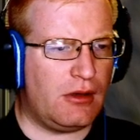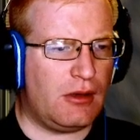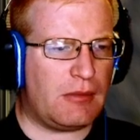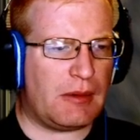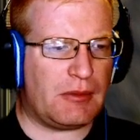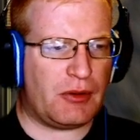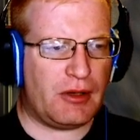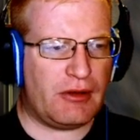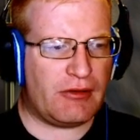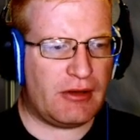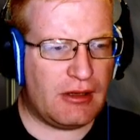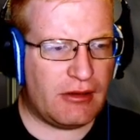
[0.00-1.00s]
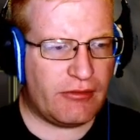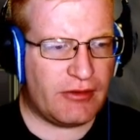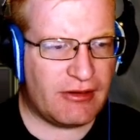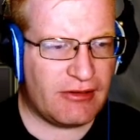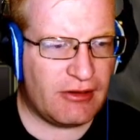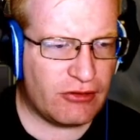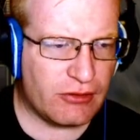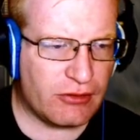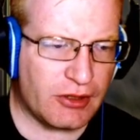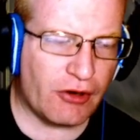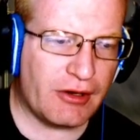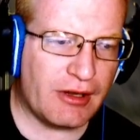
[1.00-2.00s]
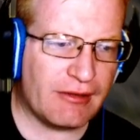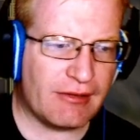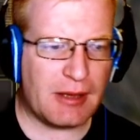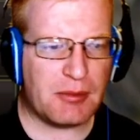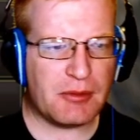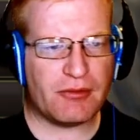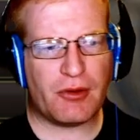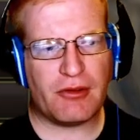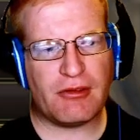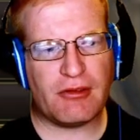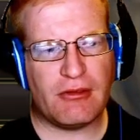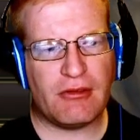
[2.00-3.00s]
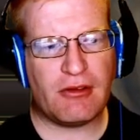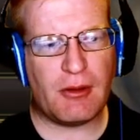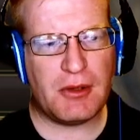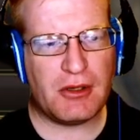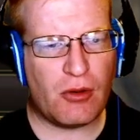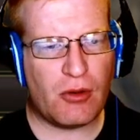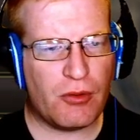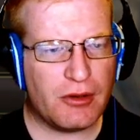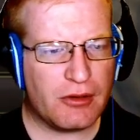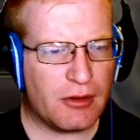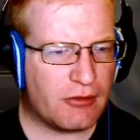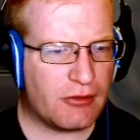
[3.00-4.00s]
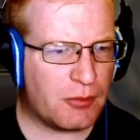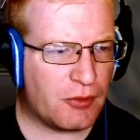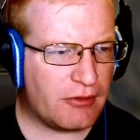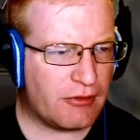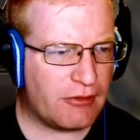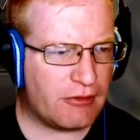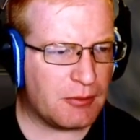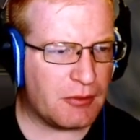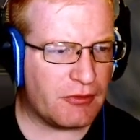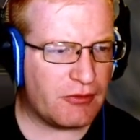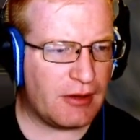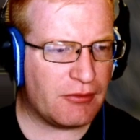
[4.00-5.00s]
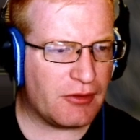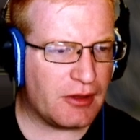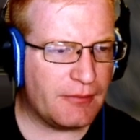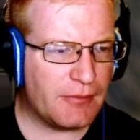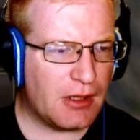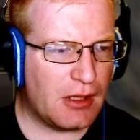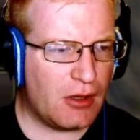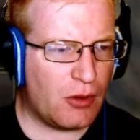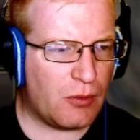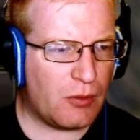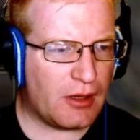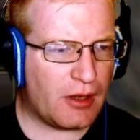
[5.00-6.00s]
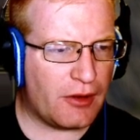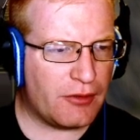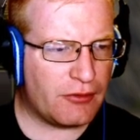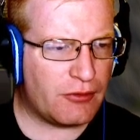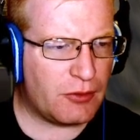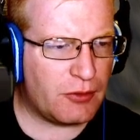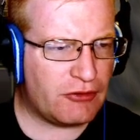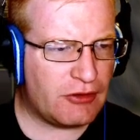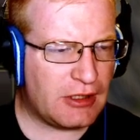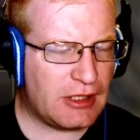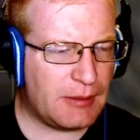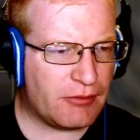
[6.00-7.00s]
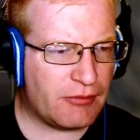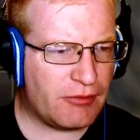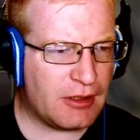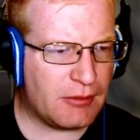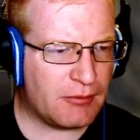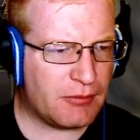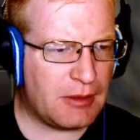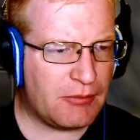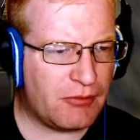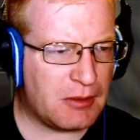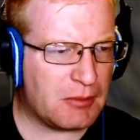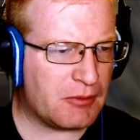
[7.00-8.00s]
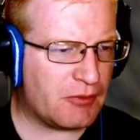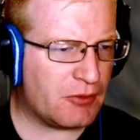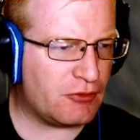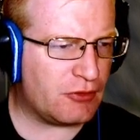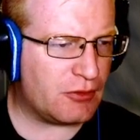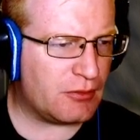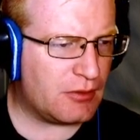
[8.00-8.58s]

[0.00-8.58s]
Babylonia is in need of a decision regarding its labor force. Some in court support the system of slavery, while others wish to keep freedom of virtue.